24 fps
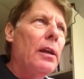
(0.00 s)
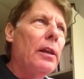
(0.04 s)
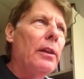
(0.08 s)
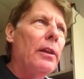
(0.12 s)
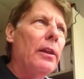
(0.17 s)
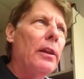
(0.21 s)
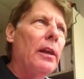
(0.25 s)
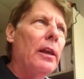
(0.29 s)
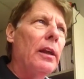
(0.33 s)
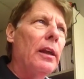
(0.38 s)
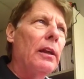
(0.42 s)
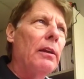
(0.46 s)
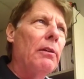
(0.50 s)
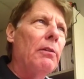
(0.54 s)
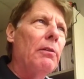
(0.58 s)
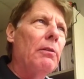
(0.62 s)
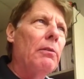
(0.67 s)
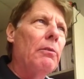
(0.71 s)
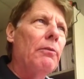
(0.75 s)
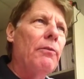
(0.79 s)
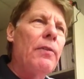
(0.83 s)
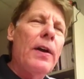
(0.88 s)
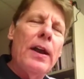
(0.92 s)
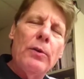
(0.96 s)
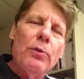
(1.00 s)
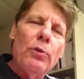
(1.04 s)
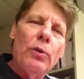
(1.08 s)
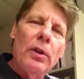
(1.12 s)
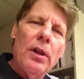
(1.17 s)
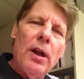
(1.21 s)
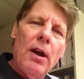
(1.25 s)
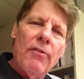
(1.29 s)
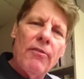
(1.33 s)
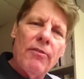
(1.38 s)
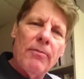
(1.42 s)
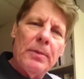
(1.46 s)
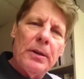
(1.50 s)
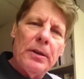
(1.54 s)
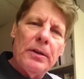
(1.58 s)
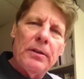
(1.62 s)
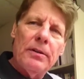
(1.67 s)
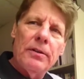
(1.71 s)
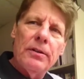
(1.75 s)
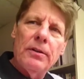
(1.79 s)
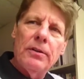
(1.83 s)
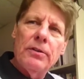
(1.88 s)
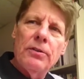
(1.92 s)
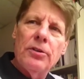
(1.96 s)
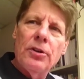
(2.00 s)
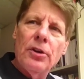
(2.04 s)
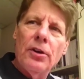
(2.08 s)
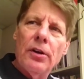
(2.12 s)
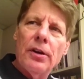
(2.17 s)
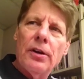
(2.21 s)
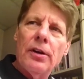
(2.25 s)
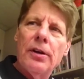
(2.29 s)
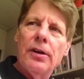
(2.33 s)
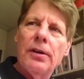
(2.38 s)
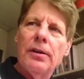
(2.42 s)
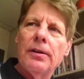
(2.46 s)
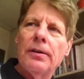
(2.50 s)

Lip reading: the federal government took